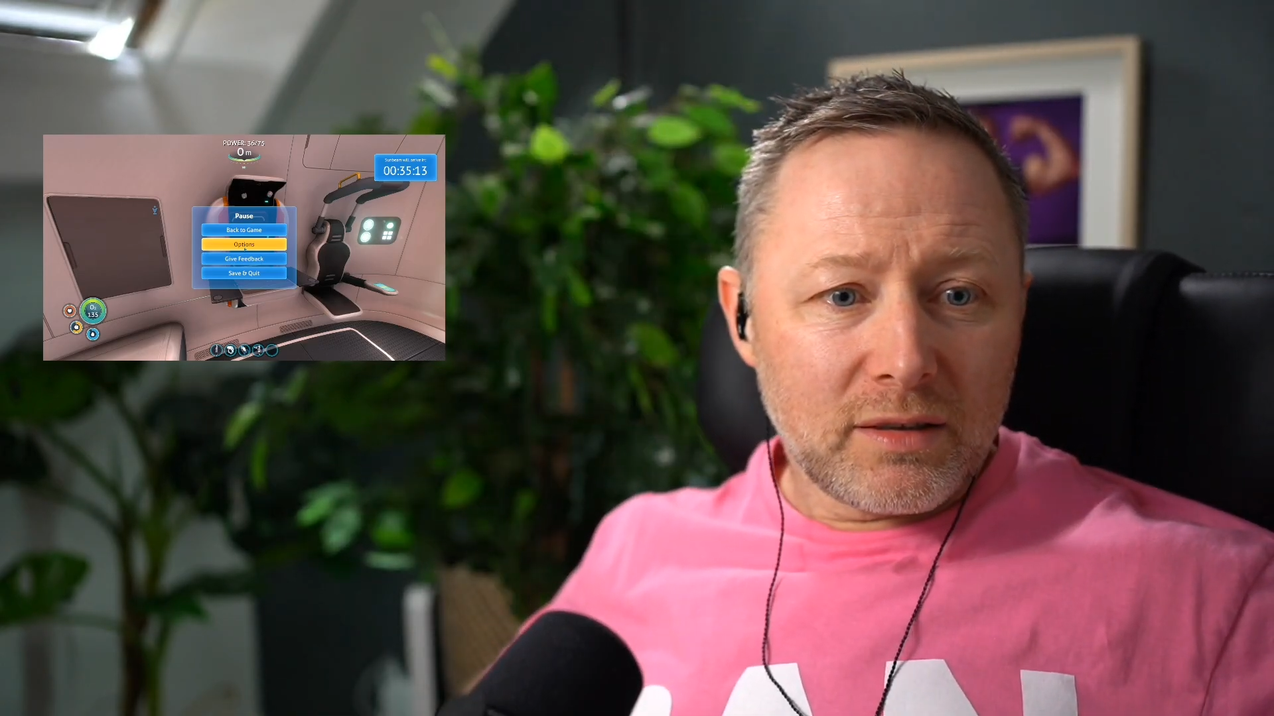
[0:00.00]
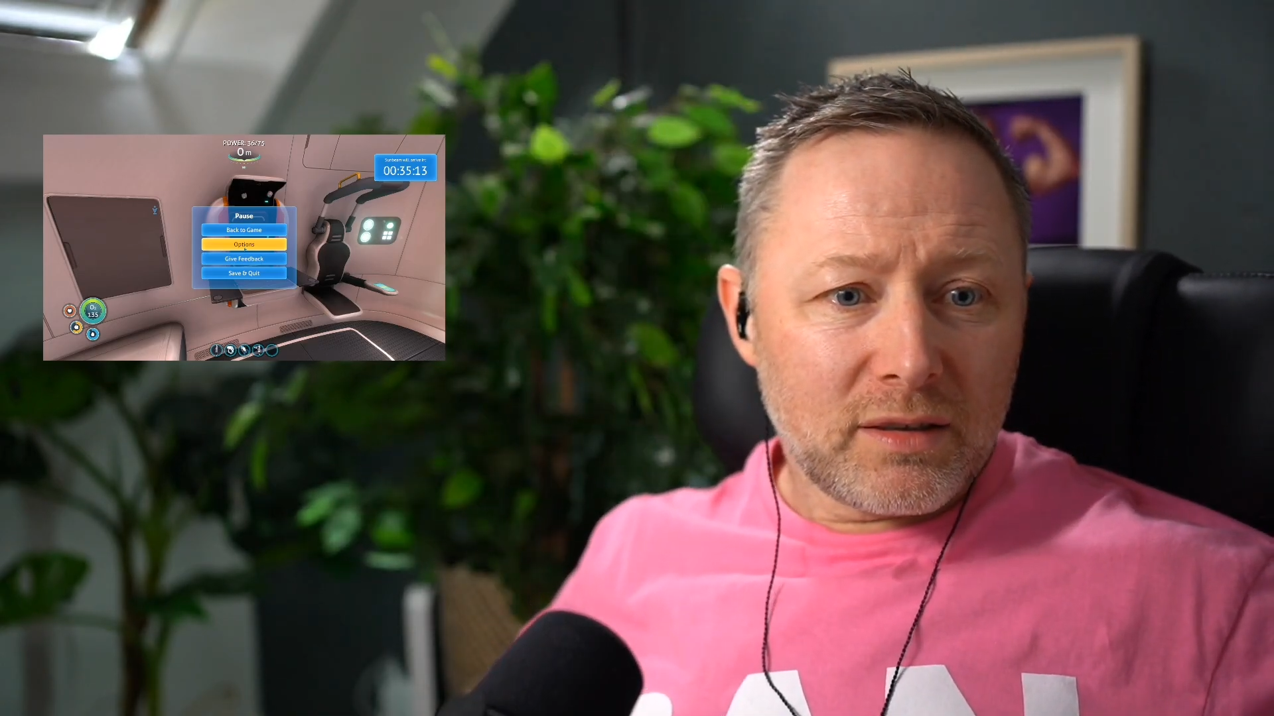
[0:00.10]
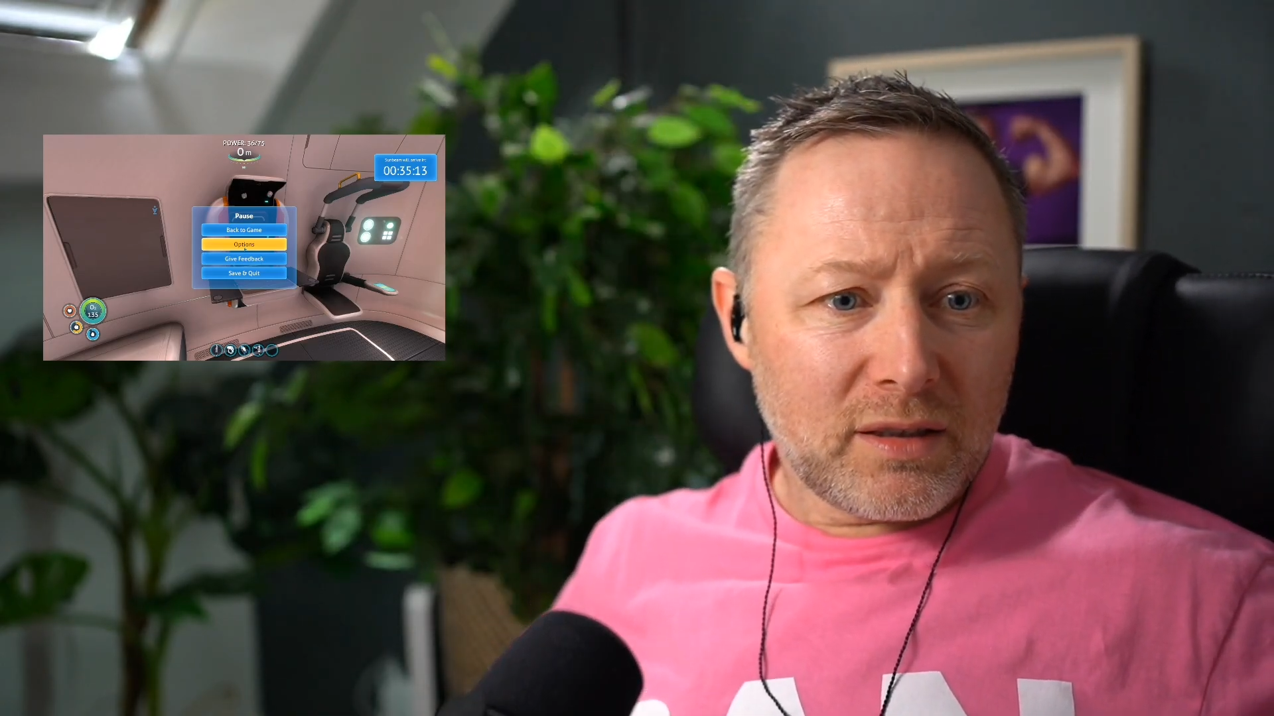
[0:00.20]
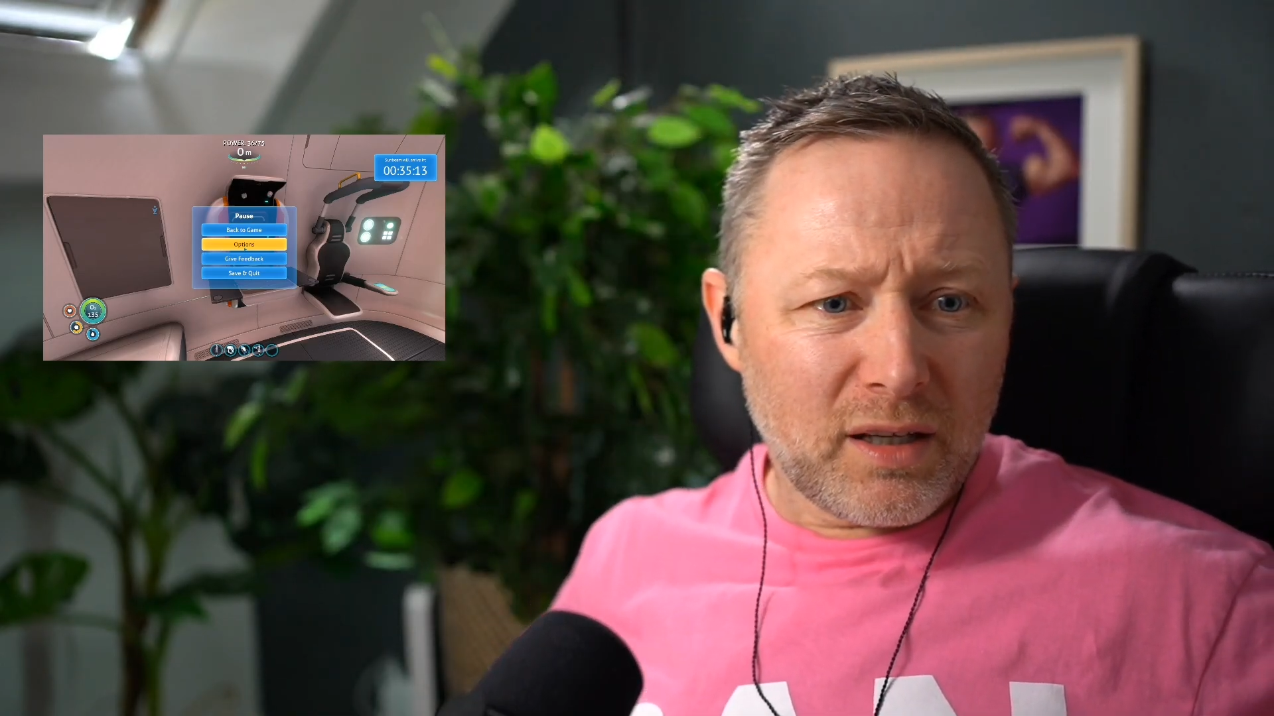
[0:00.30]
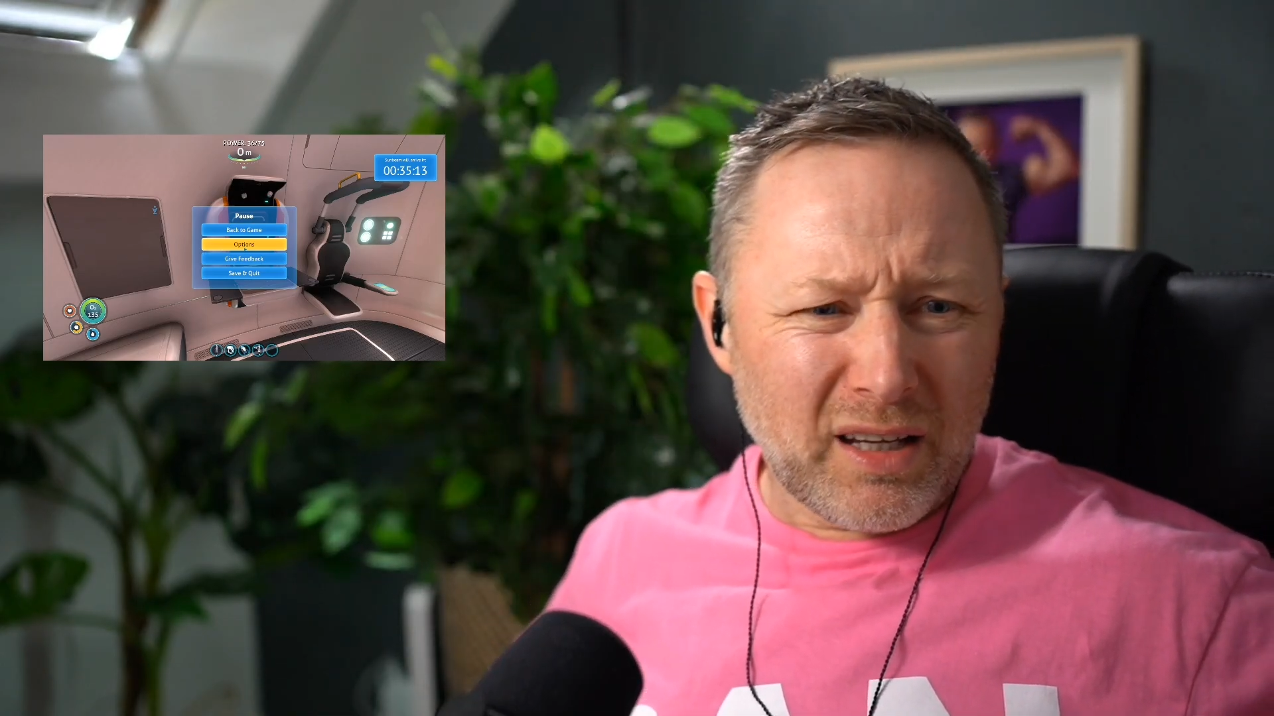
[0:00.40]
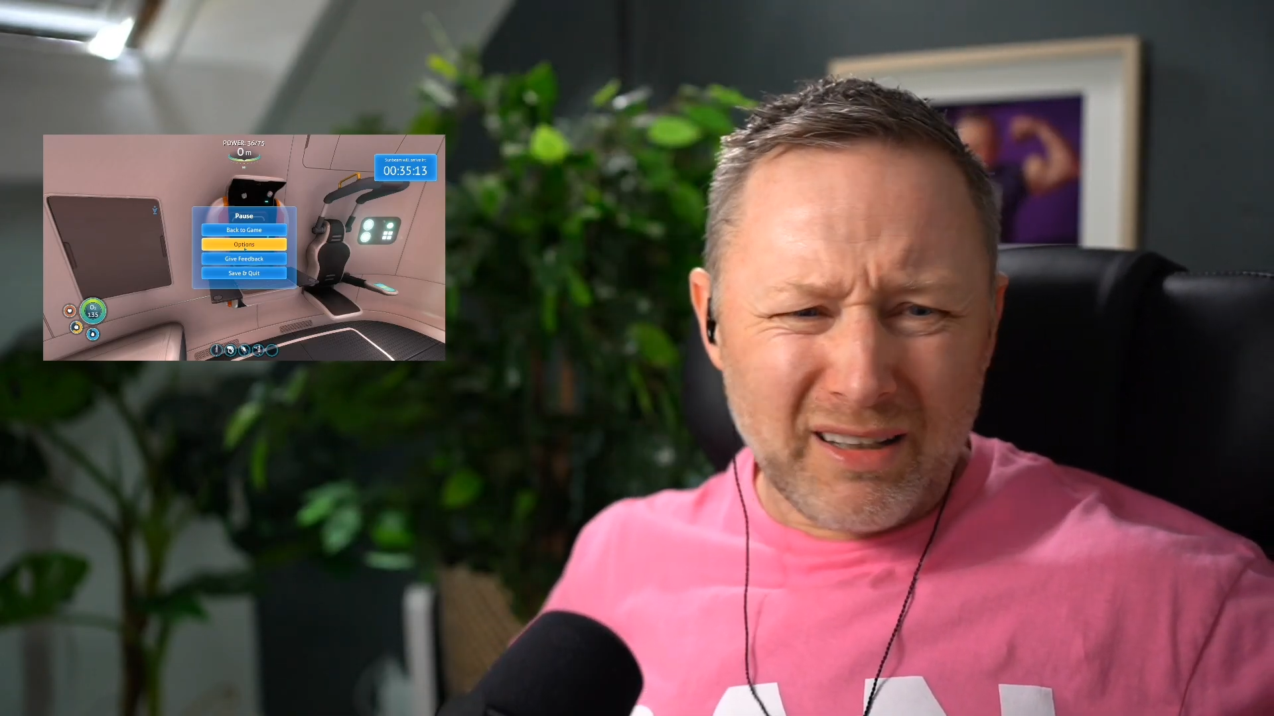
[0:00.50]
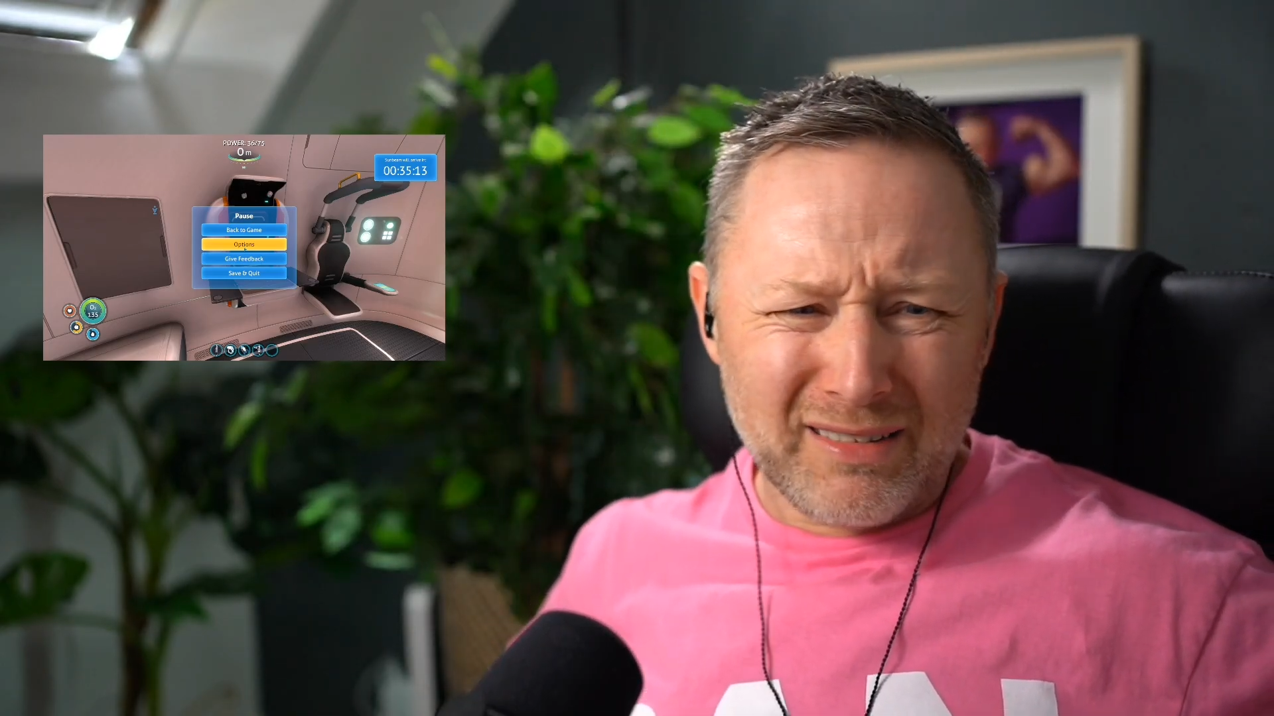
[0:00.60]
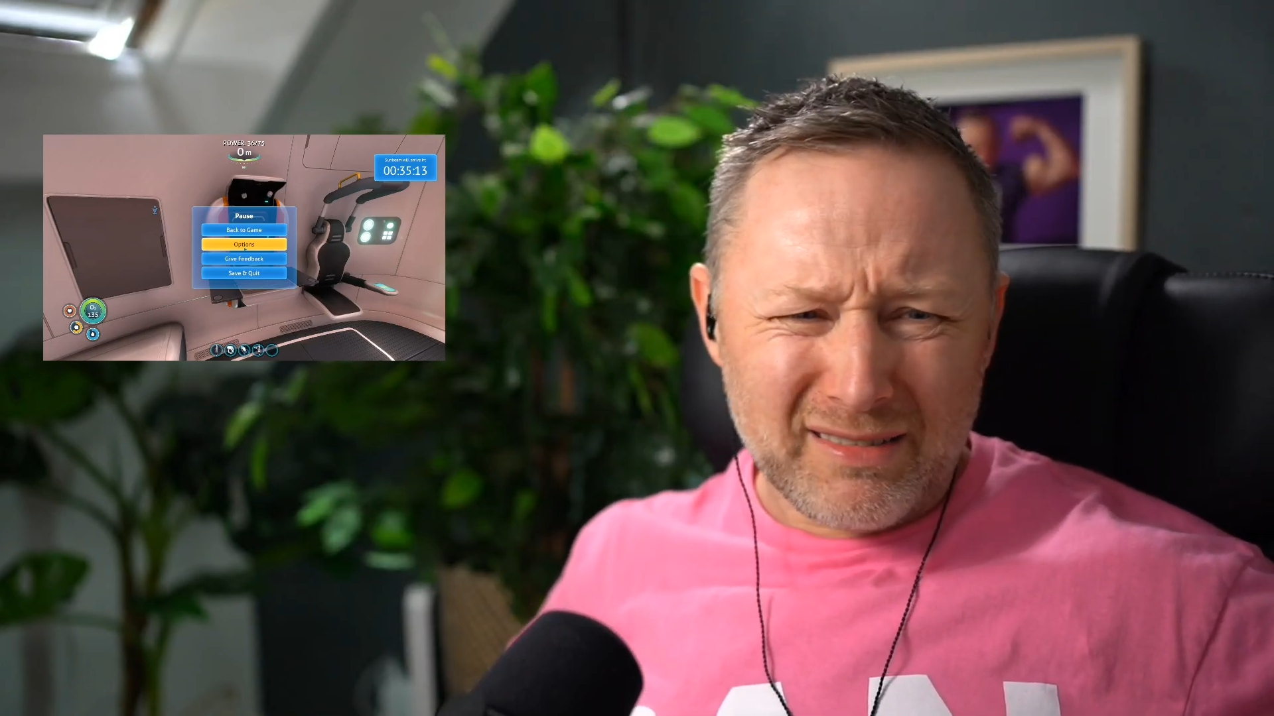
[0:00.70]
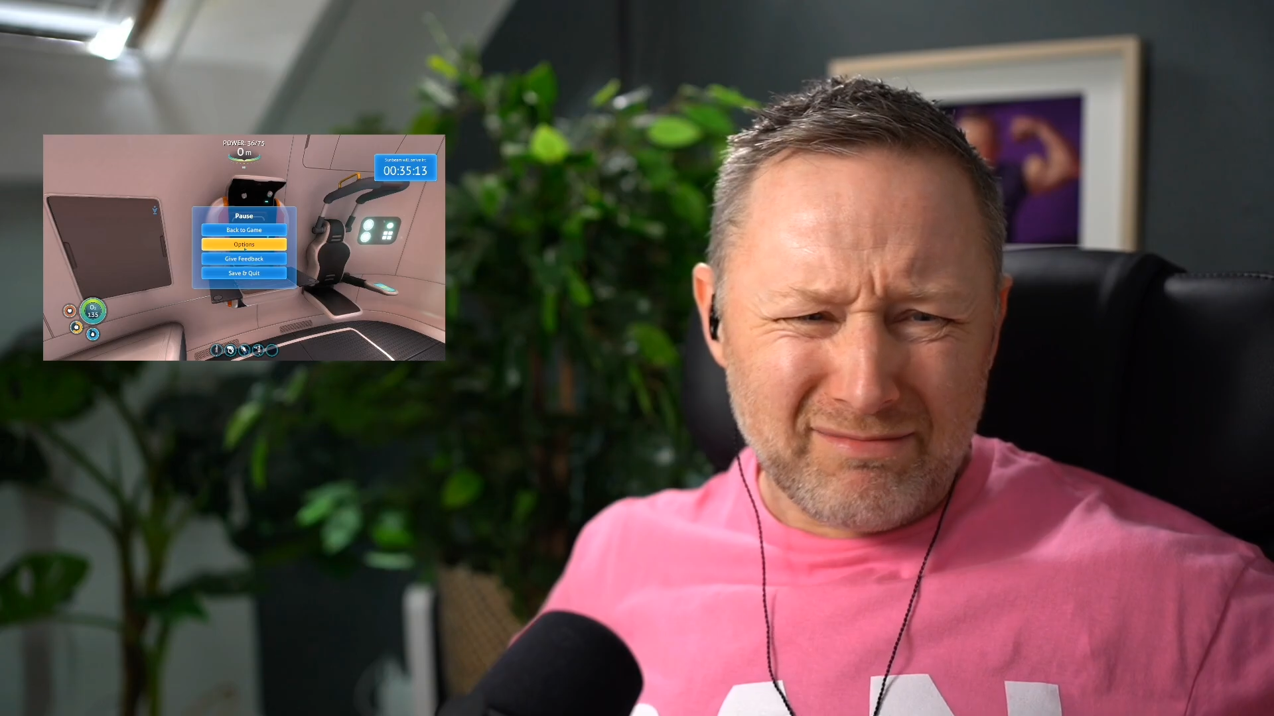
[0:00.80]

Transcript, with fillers: uh,